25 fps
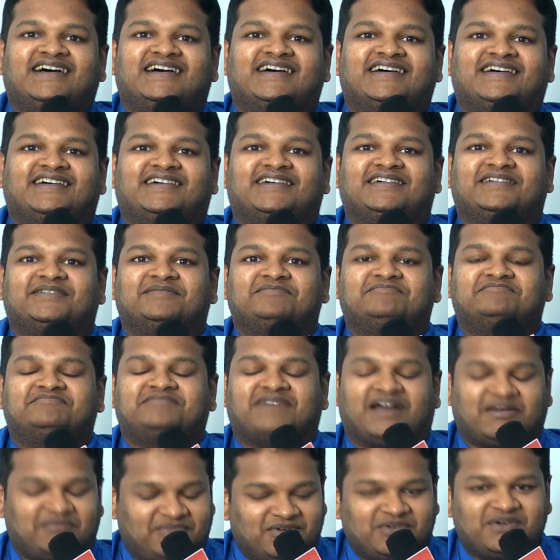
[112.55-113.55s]

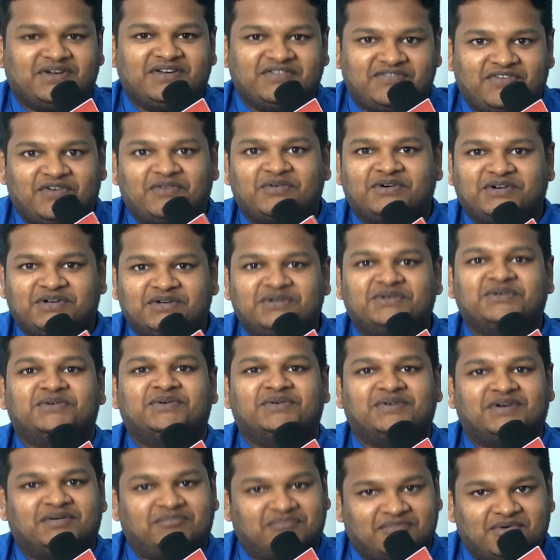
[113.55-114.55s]
I'm looking forward to
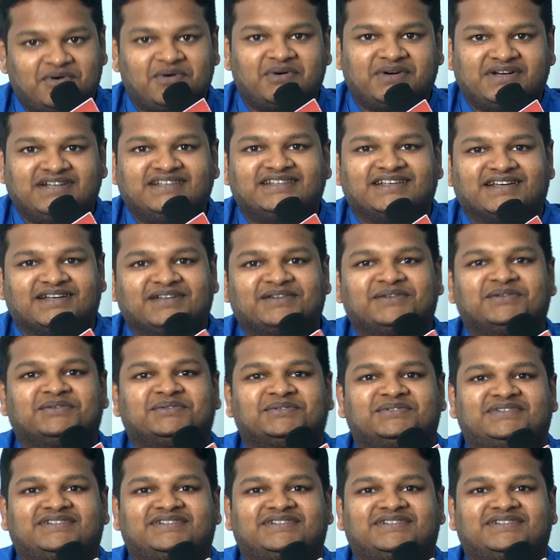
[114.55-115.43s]
do more in Telugu.